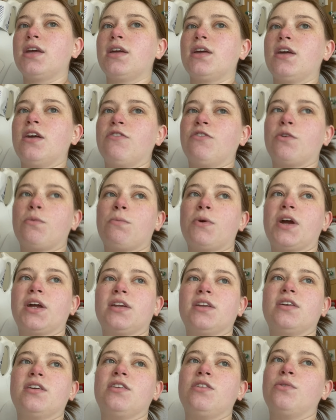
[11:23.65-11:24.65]
if you're
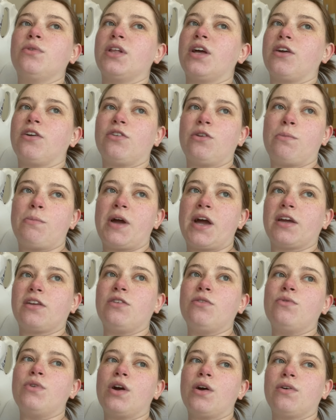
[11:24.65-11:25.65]
pregnant and you lay on your back,
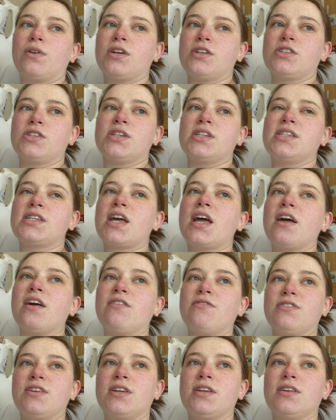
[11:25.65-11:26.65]
you know that shit's
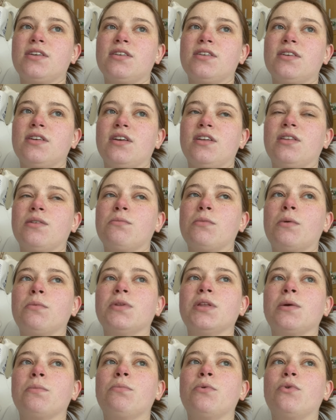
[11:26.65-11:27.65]
heavy. And the
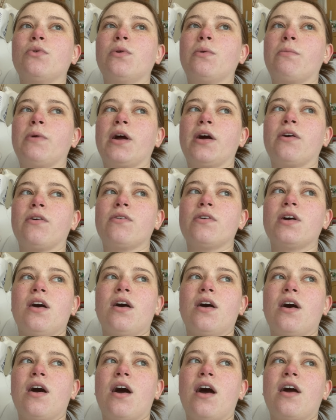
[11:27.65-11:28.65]
moment they pulled him out,
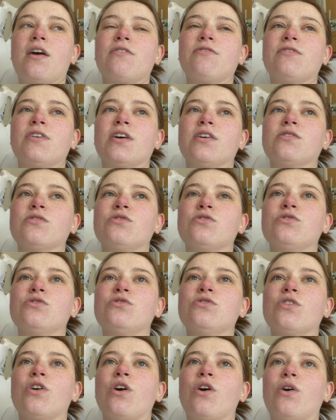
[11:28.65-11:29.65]
I felt
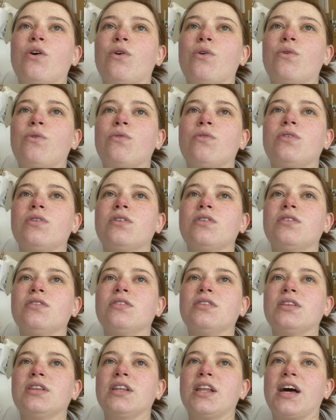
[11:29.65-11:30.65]
so
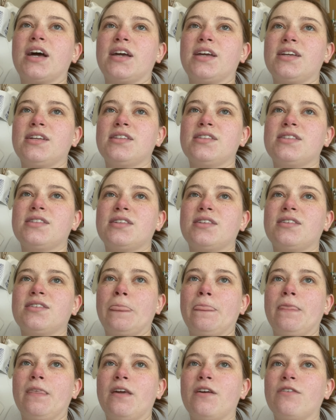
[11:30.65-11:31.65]
light.
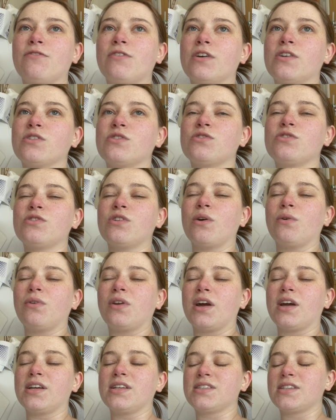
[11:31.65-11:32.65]
It felt so
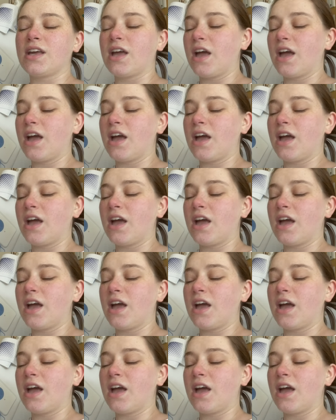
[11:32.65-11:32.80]
nice.